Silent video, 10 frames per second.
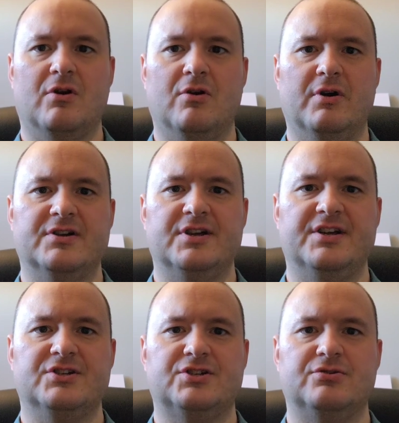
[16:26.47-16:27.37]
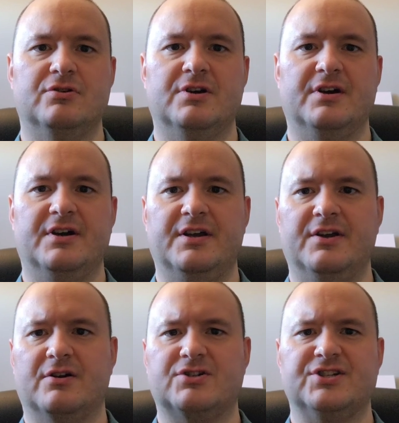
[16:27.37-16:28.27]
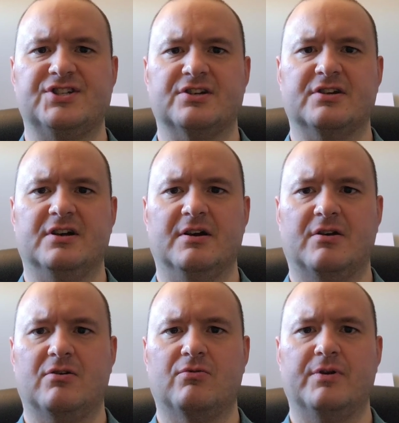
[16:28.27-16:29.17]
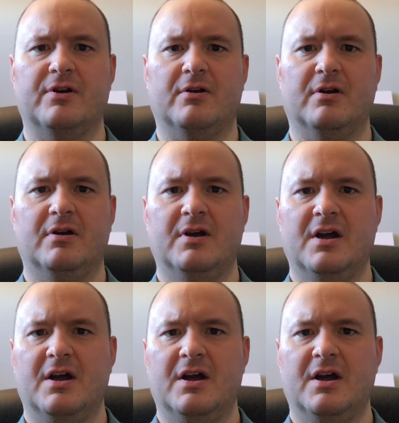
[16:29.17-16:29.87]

go in, into a, an artistic uh, career,